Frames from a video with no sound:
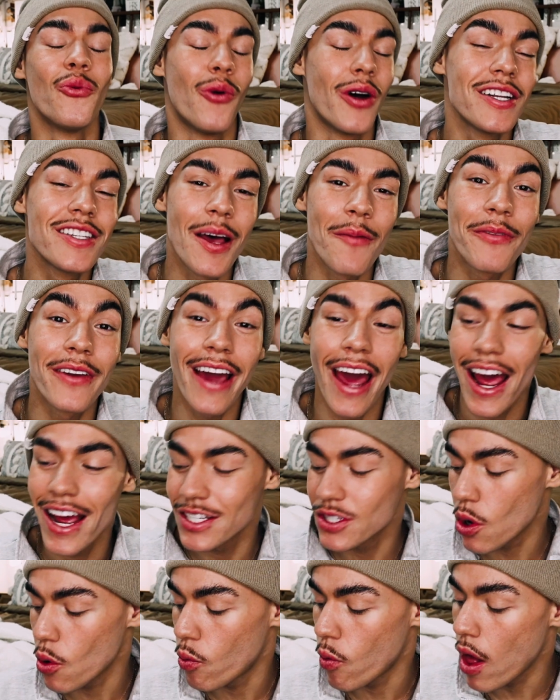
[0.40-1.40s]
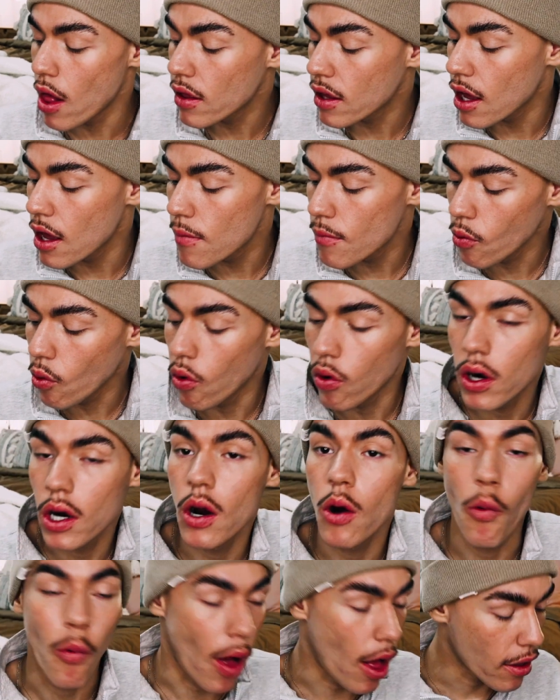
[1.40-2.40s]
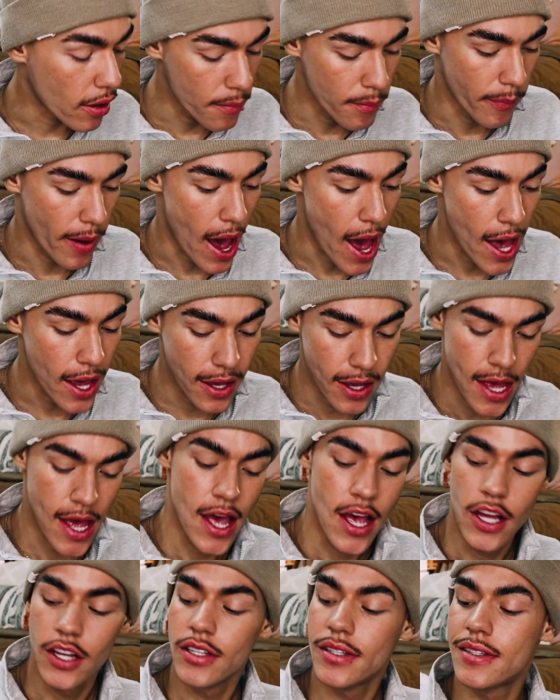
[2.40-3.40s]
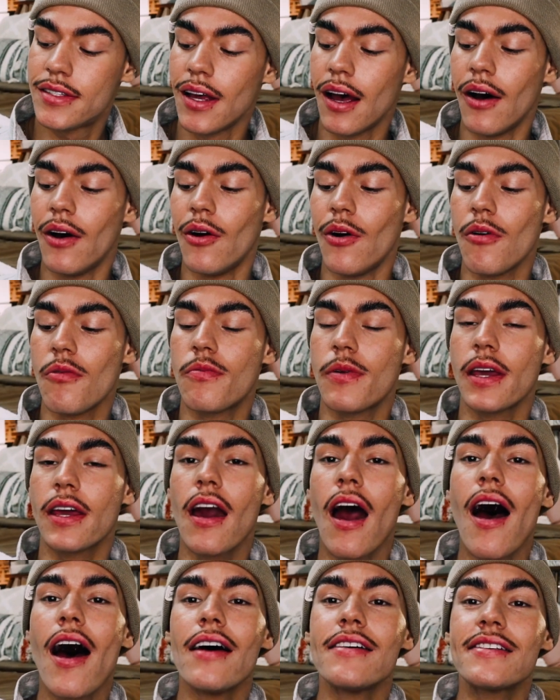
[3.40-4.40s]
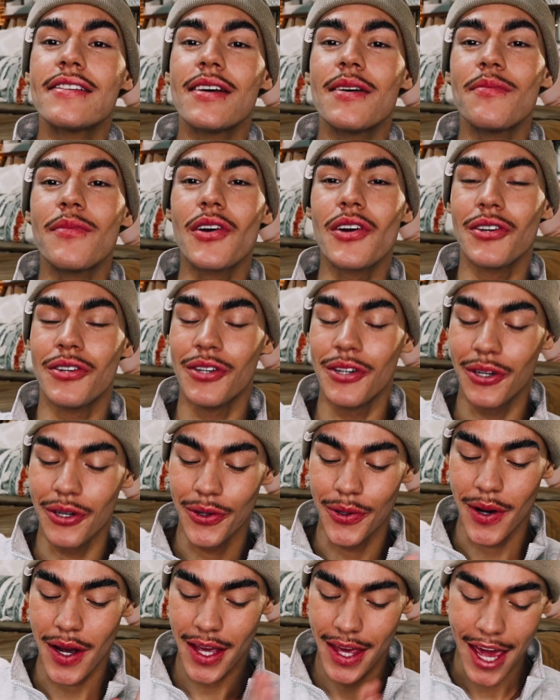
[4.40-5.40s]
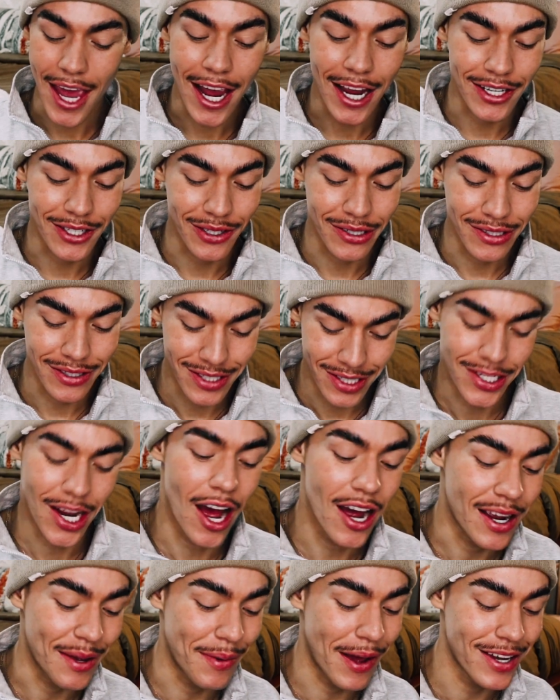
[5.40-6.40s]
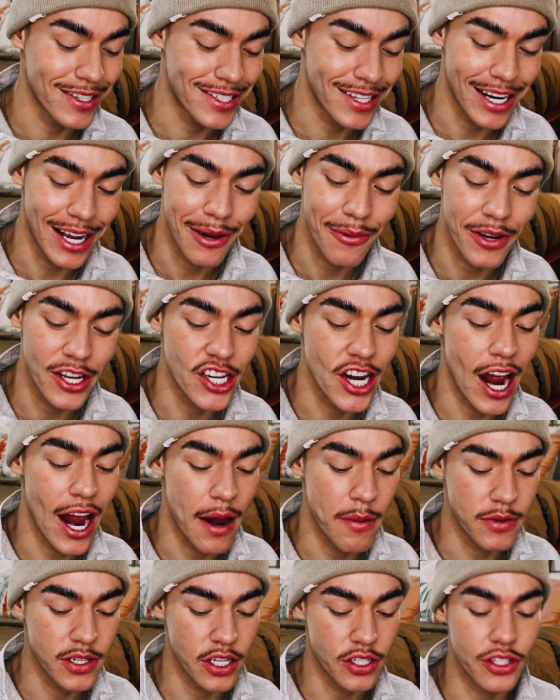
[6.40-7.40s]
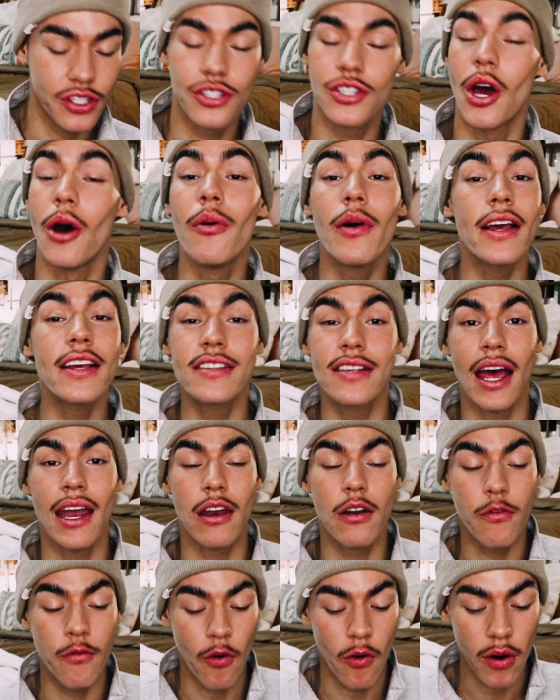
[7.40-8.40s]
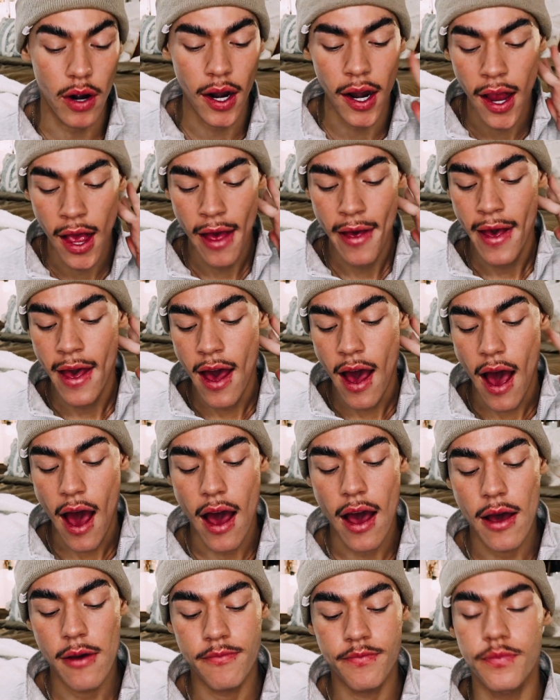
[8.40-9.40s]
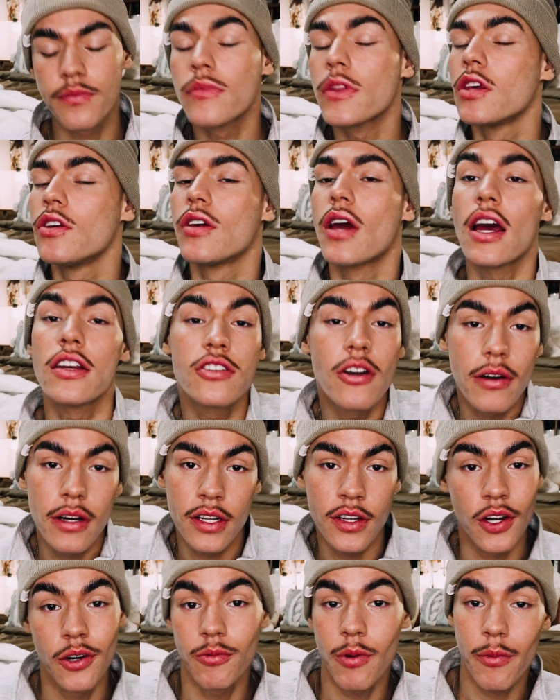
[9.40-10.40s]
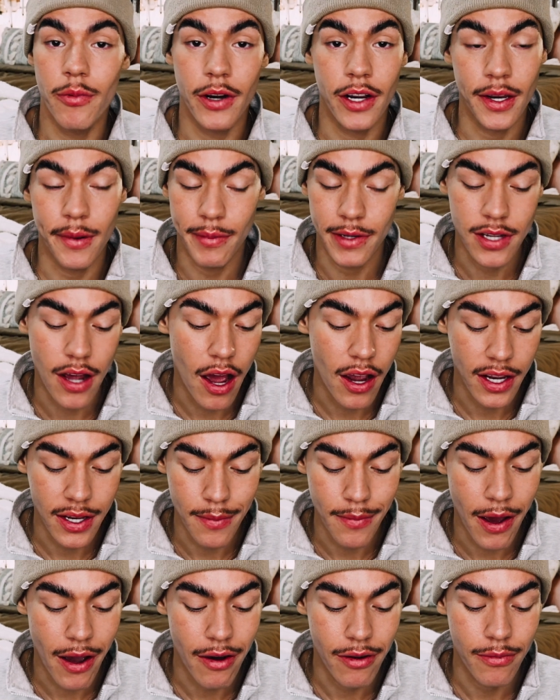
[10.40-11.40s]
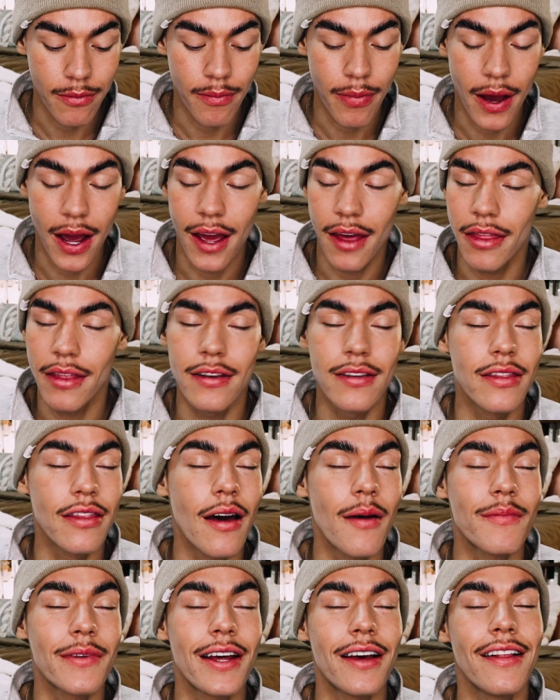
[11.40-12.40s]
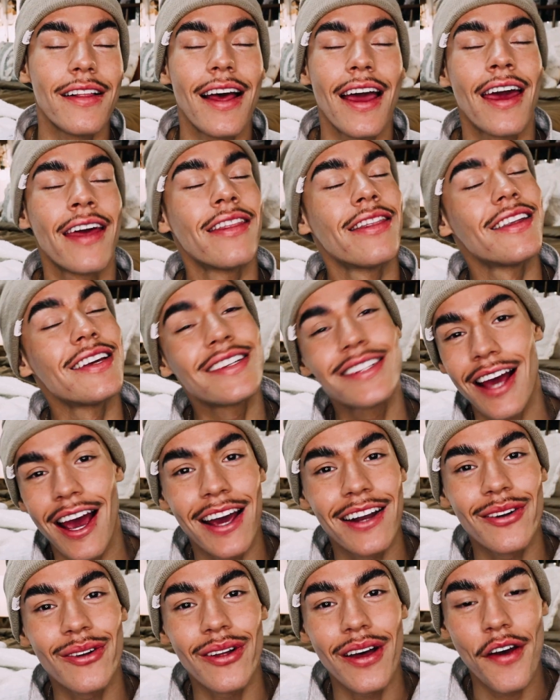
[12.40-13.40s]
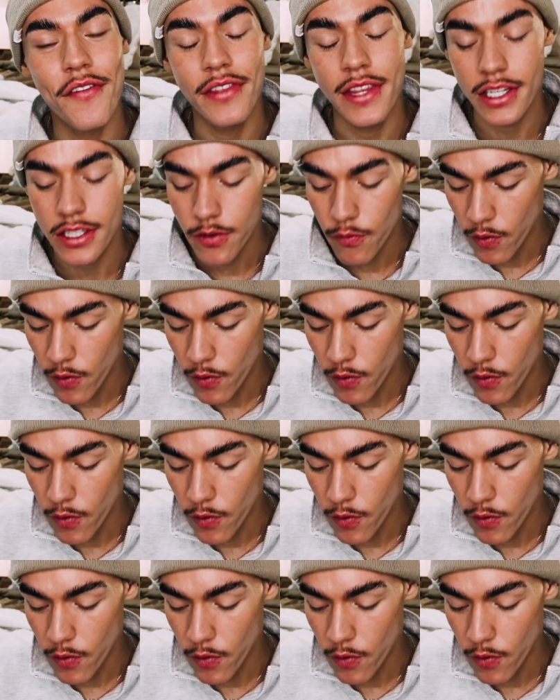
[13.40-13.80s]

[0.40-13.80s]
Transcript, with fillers: What is up, you guys? Welcome or welcome back. So we got some new candles to talk about today, which I'm just so excited for. You guys already know what we're going to be talking about by the thumbnail and the title of this